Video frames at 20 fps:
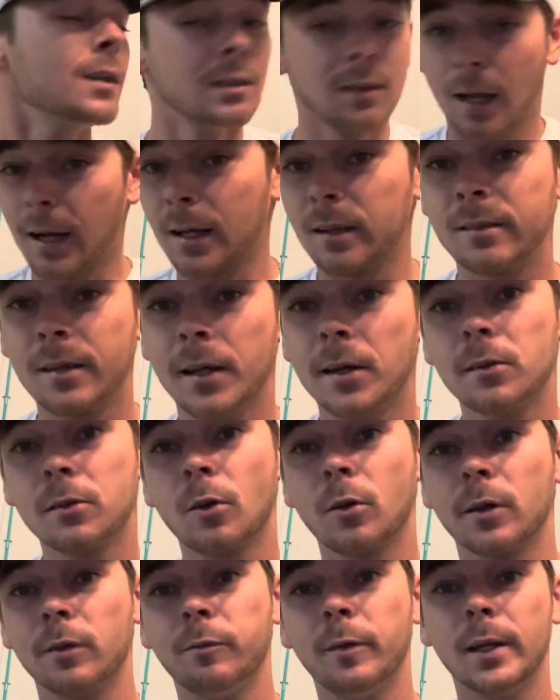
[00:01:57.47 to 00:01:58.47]
Like I said, it's
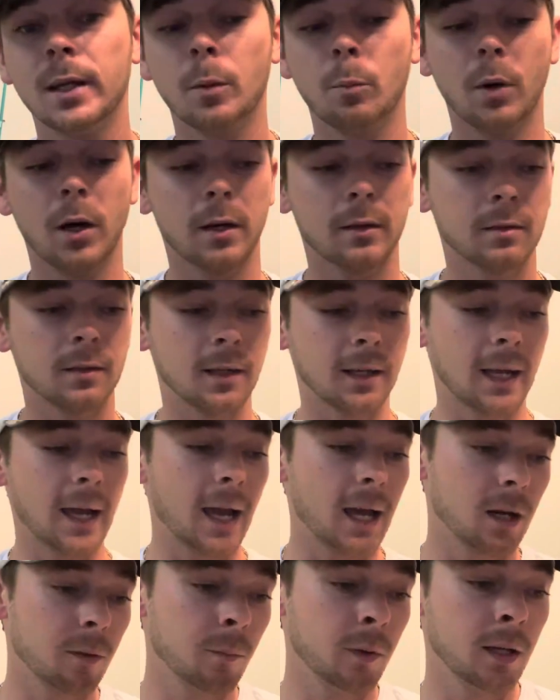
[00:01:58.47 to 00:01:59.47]
only 50 bucks at
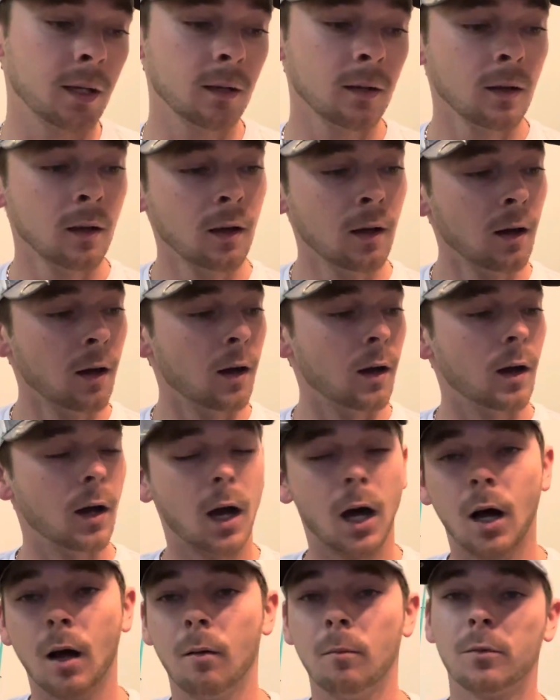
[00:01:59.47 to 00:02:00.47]
Academy.
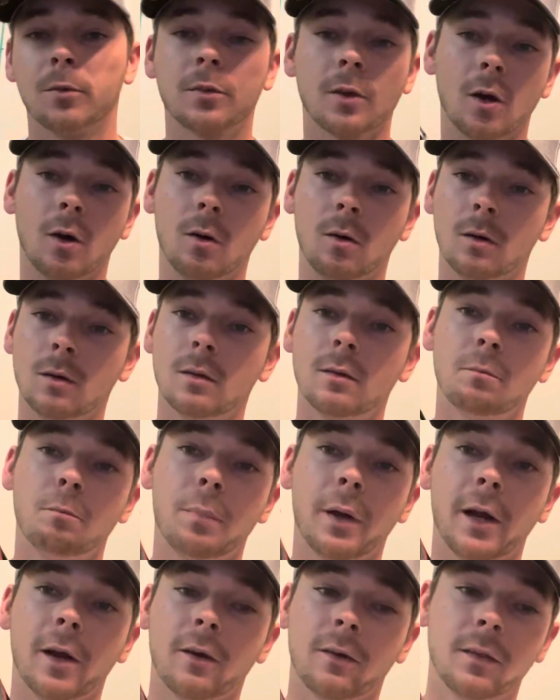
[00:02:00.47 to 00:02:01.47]
So
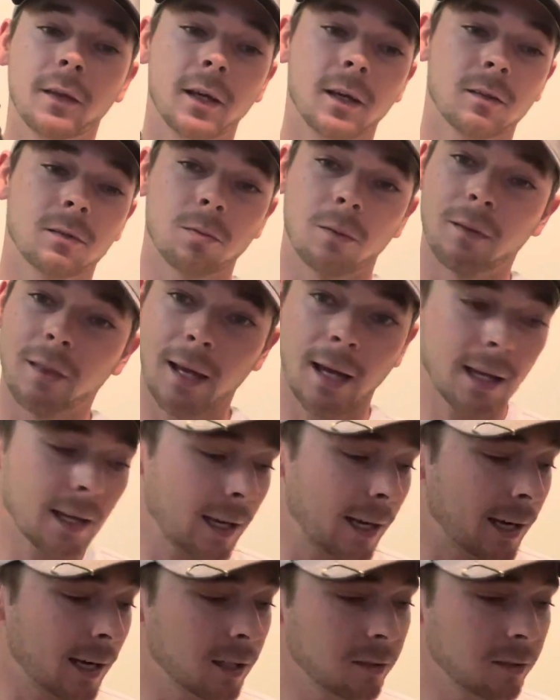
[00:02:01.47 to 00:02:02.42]
pair this with that, guys,